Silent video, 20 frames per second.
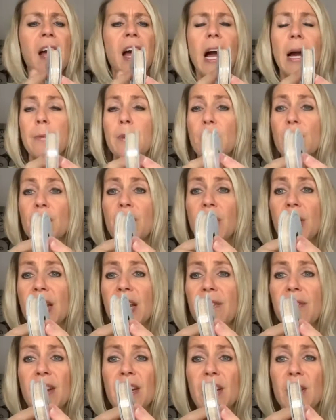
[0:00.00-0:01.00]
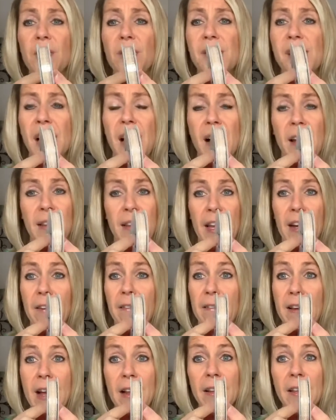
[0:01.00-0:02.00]
I'm sure you could even use it on
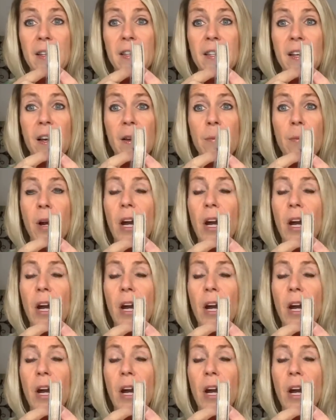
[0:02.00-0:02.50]
like Valentine